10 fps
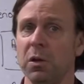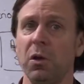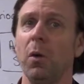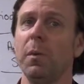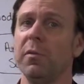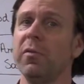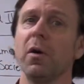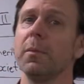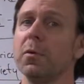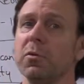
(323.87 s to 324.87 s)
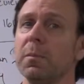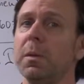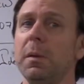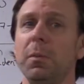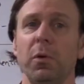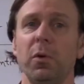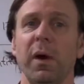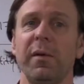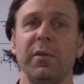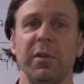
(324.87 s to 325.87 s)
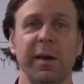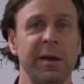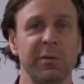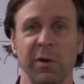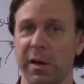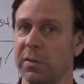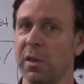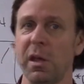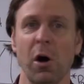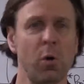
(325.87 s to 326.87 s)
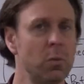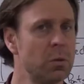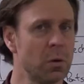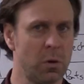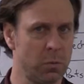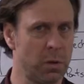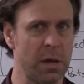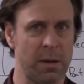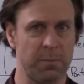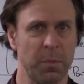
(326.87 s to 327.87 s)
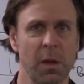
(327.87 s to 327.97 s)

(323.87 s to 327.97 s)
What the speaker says: Yeoman farmers are people who have a land grant. They own their own land.